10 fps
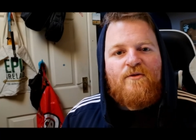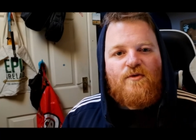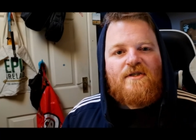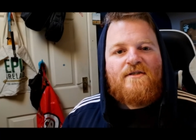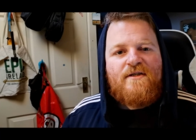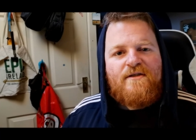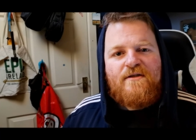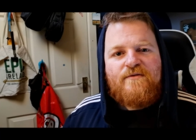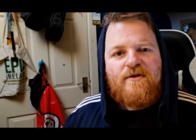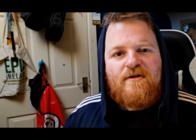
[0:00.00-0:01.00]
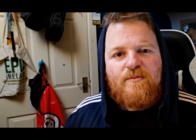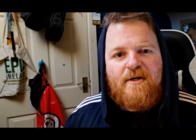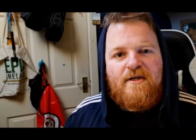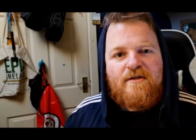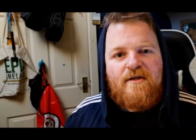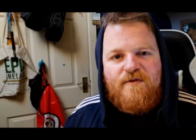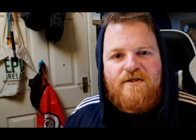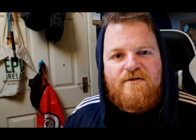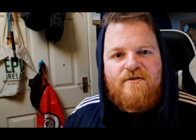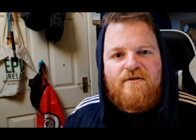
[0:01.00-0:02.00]
when society is falling apart?
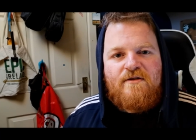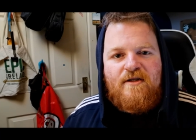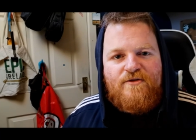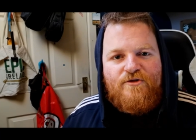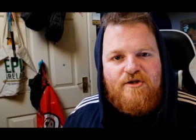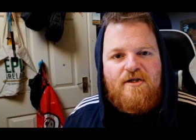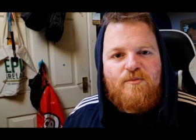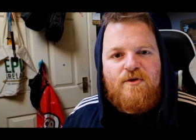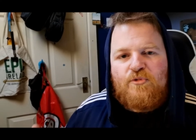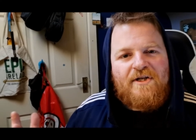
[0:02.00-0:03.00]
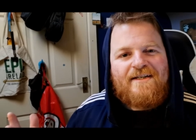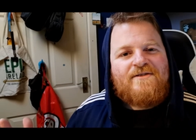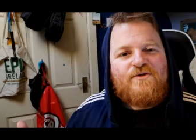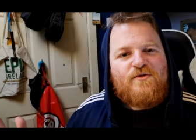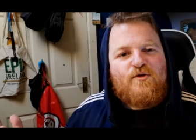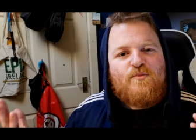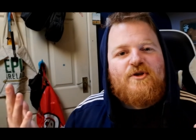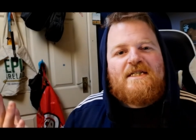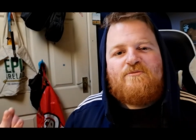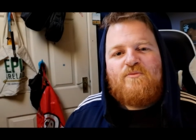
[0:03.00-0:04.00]
Fix it, that's your job. But I guess there's no
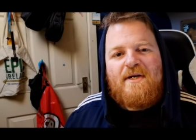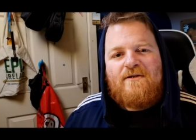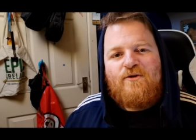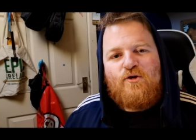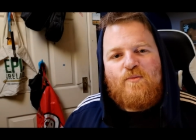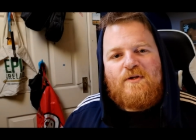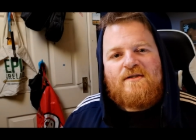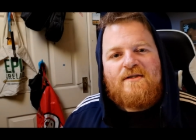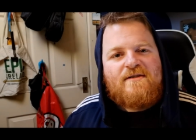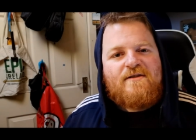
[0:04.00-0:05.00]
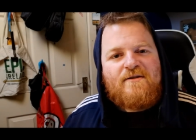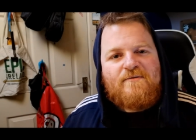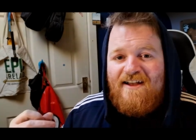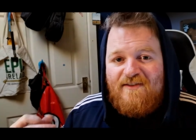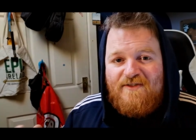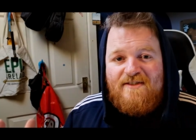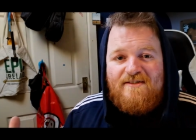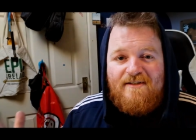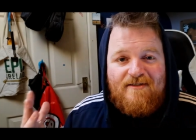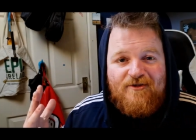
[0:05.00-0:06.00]
money to be made in homelessness, you know? And if this
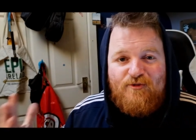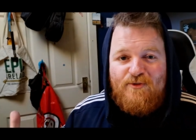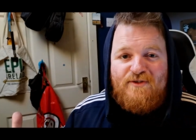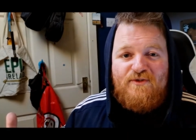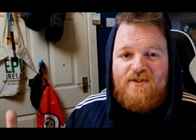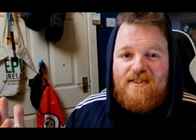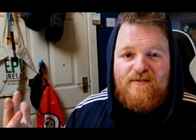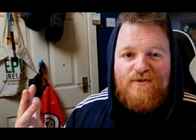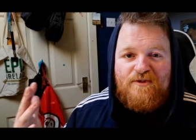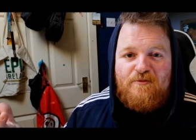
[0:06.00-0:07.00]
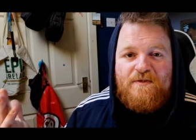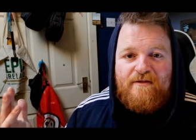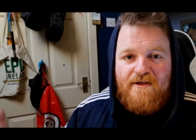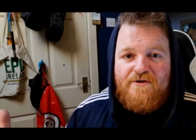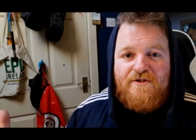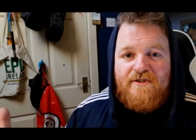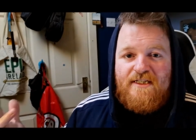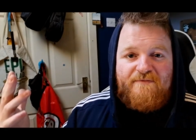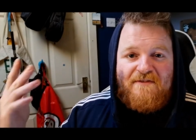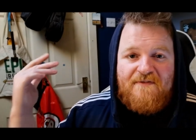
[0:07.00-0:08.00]
is all too much for you, like if the news scares you,
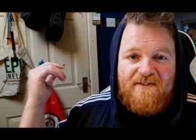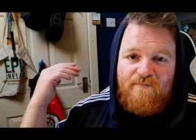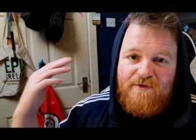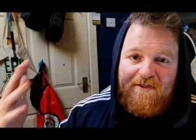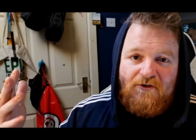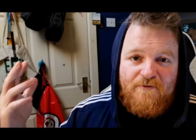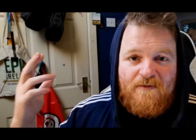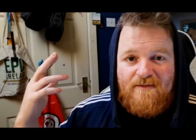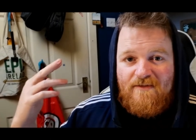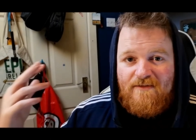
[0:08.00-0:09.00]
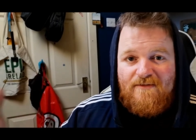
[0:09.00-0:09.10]
even if this video is like